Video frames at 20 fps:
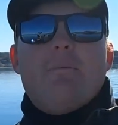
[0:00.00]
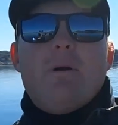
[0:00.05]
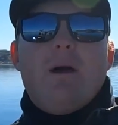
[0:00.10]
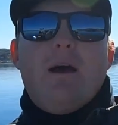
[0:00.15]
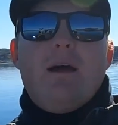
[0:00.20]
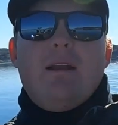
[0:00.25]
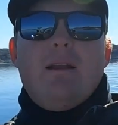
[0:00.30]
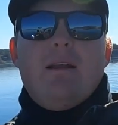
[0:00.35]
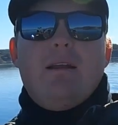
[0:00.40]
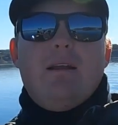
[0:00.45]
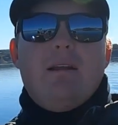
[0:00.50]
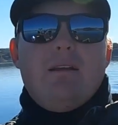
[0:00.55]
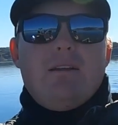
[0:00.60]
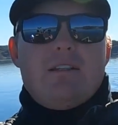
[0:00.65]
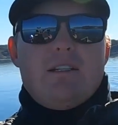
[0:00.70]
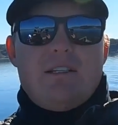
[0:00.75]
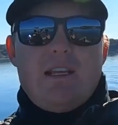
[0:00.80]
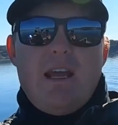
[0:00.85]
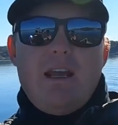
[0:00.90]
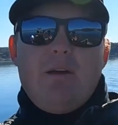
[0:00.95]
But
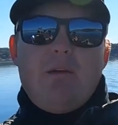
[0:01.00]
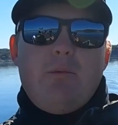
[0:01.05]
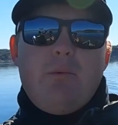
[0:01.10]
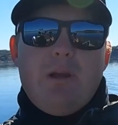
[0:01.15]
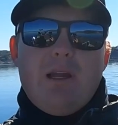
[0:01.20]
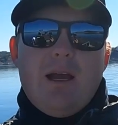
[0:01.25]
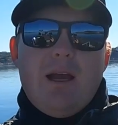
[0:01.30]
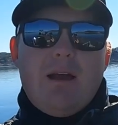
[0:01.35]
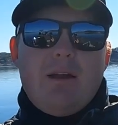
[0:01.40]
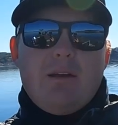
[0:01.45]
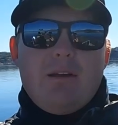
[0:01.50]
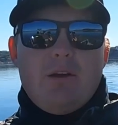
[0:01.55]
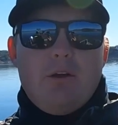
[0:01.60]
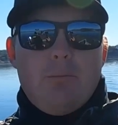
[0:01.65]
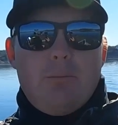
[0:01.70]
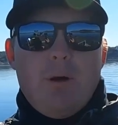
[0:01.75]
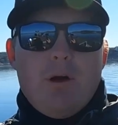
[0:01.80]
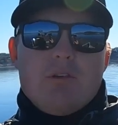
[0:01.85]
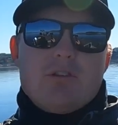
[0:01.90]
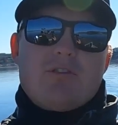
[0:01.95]
today we got,
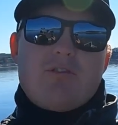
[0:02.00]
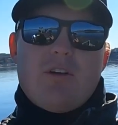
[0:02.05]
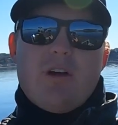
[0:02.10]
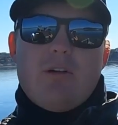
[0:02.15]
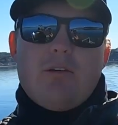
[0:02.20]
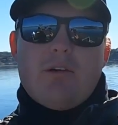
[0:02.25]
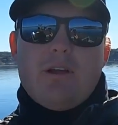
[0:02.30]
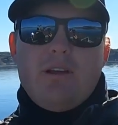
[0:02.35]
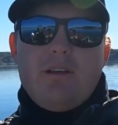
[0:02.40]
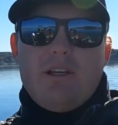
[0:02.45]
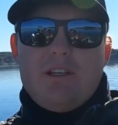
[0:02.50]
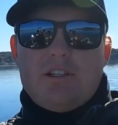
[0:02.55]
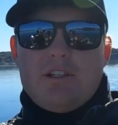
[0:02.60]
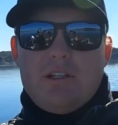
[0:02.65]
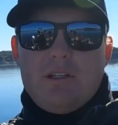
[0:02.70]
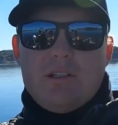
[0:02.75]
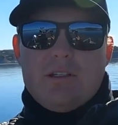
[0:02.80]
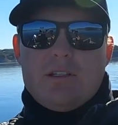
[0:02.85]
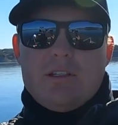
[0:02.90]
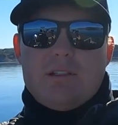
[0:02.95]
post-frontal
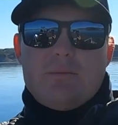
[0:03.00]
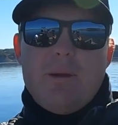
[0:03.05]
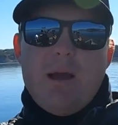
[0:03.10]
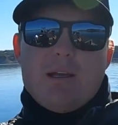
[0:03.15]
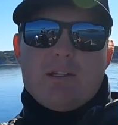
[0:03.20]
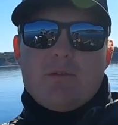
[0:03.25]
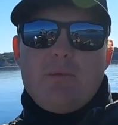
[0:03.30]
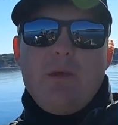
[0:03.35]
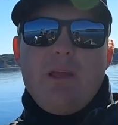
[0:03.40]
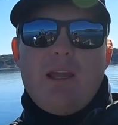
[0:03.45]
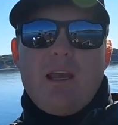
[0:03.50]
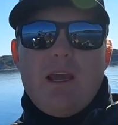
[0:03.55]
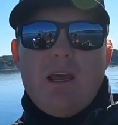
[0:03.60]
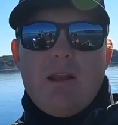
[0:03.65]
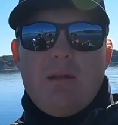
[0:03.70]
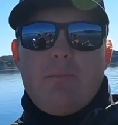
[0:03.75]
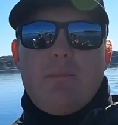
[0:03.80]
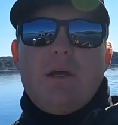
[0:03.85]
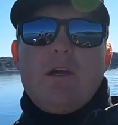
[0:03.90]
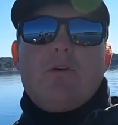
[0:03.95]
conditions. This past
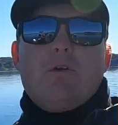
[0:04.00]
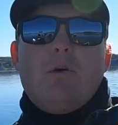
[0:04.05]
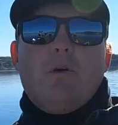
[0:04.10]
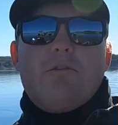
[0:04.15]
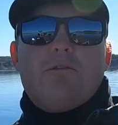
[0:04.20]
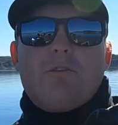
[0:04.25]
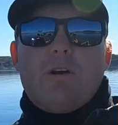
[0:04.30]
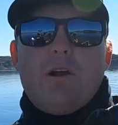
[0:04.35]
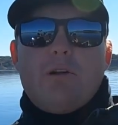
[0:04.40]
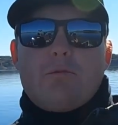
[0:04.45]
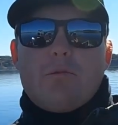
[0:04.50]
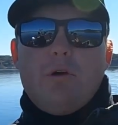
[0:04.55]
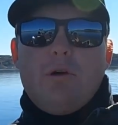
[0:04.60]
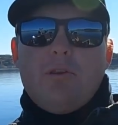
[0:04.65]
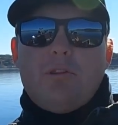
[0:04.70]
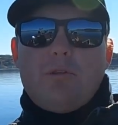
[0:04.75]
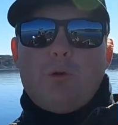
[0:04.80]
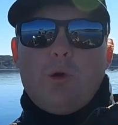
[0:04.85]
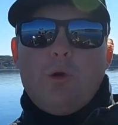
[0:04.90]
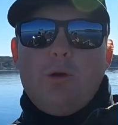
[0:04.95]
weekend, a big cold front
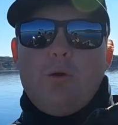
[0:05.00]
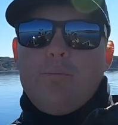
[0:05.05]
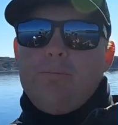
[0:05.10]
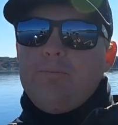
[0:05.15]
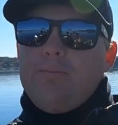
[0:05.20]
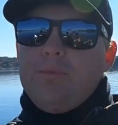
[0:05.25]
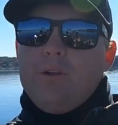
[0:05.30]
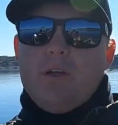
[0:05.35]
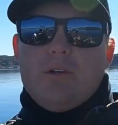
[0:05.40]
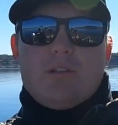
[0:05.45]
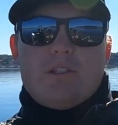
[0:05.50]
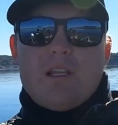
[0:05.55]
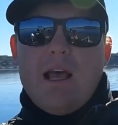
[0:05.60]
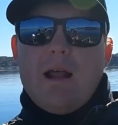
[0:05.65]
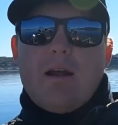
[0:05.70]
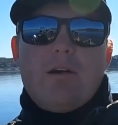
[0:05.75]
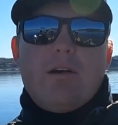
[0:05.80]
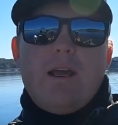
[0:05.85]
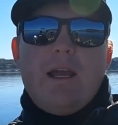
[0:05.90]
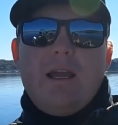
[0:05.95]
rolled through.
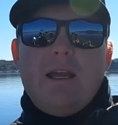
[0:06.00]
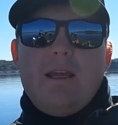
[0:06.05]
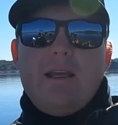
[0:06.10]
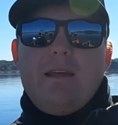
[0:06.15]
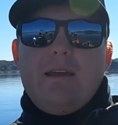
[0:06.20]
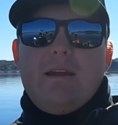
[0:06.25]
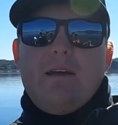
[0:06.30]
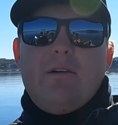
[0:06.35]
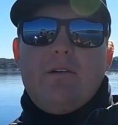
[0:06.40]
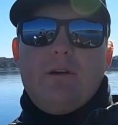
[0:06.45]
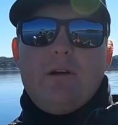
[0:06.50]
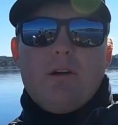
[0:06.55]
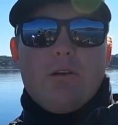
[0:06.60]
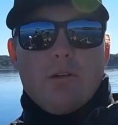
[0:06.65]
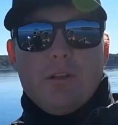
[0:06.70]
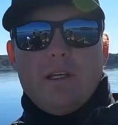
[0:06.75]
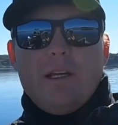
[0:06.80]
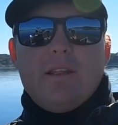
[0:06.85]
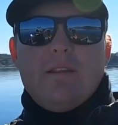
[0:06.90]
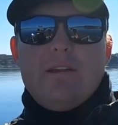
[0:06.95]
Saturday,
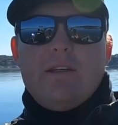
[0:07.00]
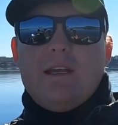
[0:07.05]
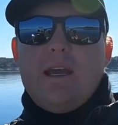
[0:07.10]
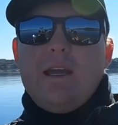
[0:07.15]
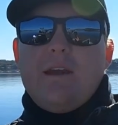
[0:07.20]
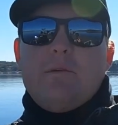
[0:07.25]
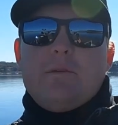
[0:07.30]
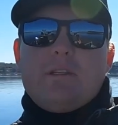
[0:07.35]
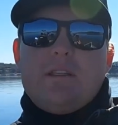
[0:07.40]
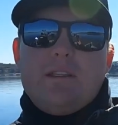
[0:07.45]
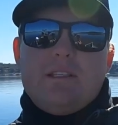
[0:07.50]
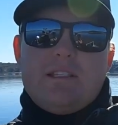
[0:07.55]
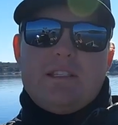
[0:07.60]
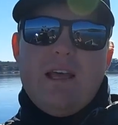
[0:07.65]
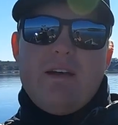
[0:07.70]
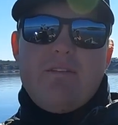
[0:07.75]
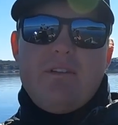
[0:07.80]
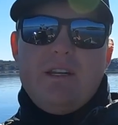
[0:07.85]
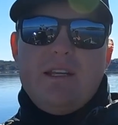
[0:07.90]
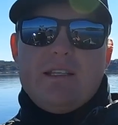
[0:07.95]
early in the day, it was in the
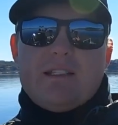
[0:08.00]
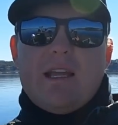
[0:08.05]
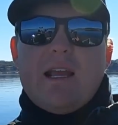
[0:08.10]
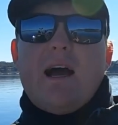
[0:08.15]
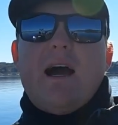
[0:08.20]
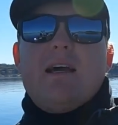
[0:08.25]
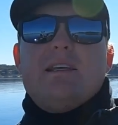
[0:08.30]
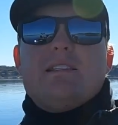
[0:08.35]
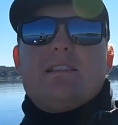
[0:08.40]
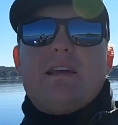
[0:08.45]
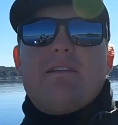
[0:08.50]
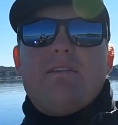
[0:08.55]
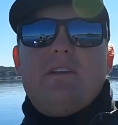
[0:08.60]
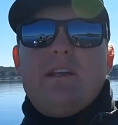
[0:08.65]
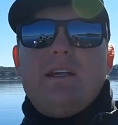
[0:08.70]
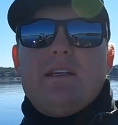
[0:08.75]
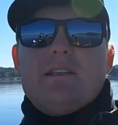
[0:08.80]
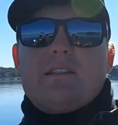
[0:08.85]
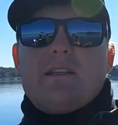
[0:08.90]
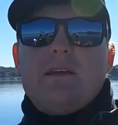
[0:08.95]
70s, like high
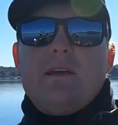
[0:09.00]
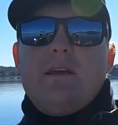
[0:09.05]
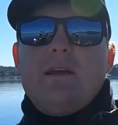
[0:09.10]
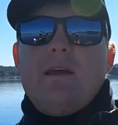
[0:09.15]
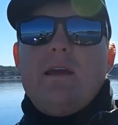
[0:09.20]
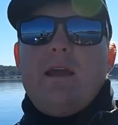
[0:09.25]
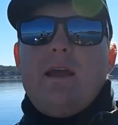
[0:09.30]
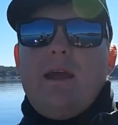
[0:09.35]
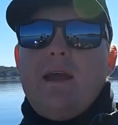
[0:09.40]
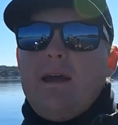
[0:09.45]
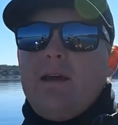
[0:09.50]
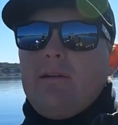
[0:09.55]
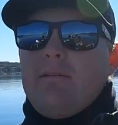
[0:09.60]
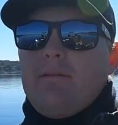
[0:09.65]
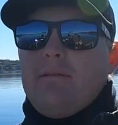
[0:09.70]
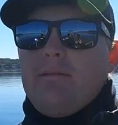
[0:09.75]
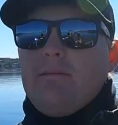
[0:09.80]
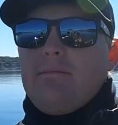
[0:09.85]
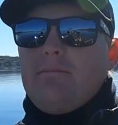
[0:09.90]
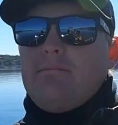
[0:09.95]
70s. And